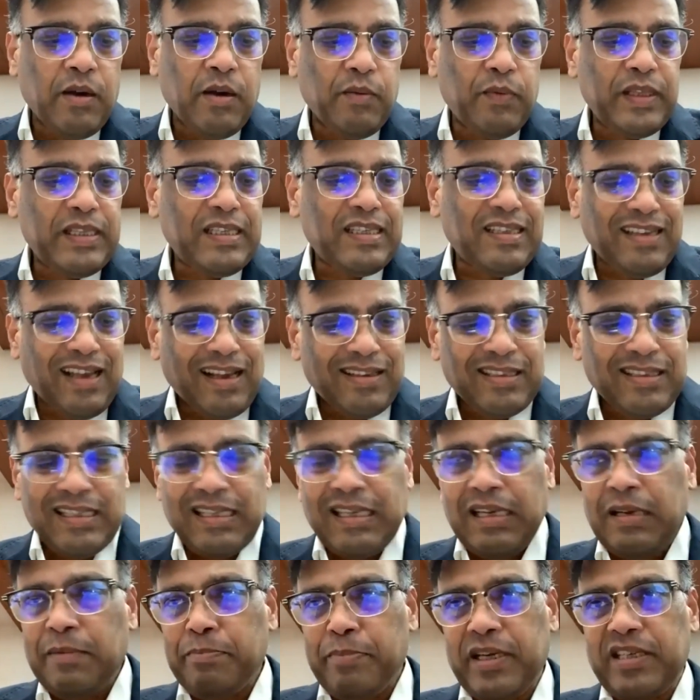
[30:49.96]
With such
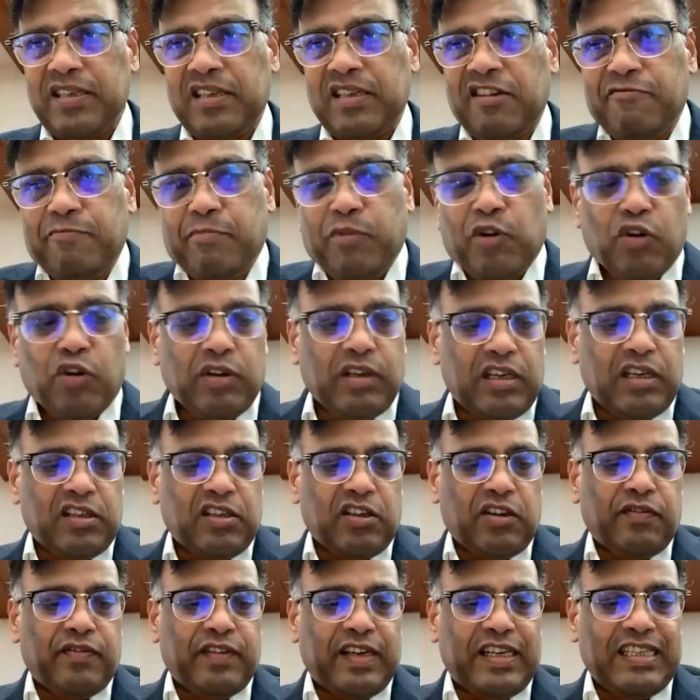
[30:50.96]
an impressive progress
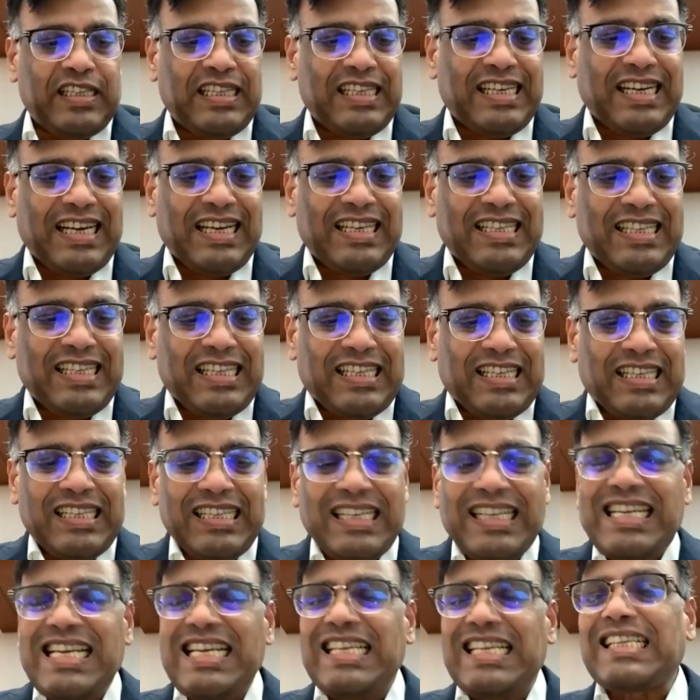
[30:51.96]
of
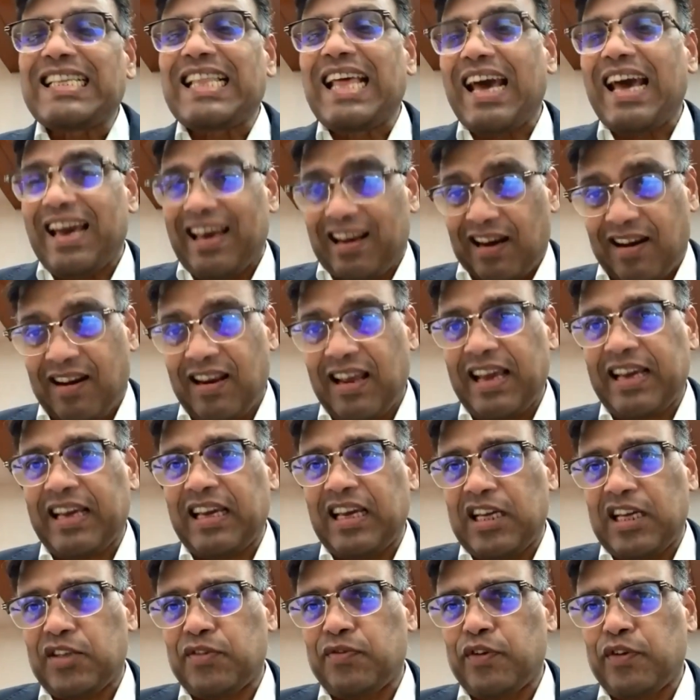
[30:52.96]
digitization, is there a
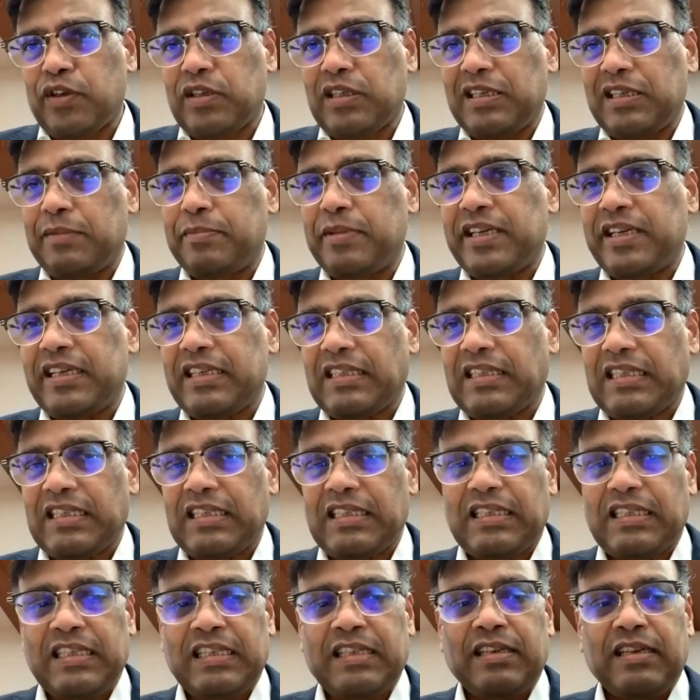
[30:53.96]
case for
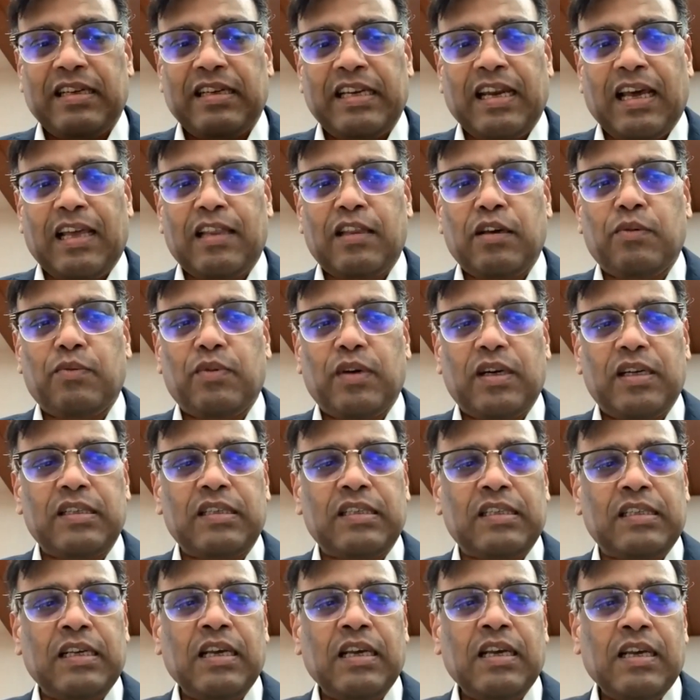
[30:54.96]
CBDCs? In other
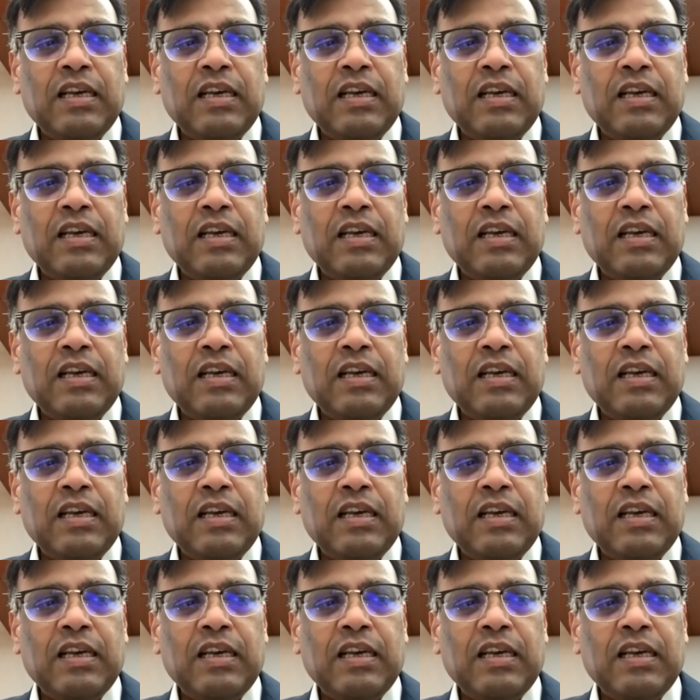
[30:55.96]
words,